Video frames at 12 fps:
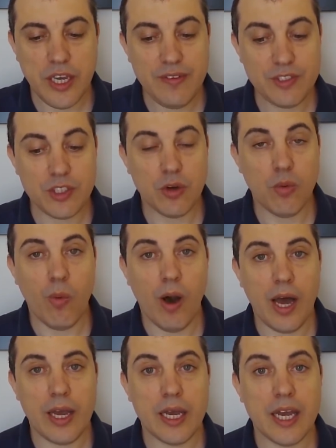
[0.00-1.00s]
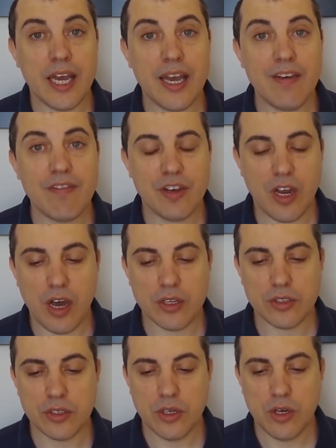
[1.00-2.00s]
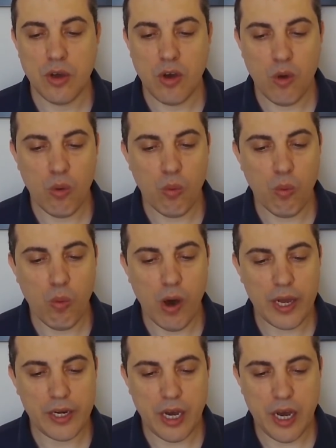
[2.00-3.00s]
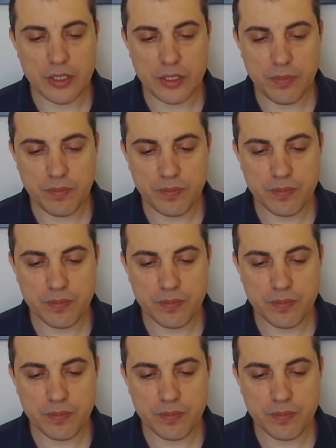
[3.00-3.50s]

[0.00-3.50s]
If so, why? If not, why not?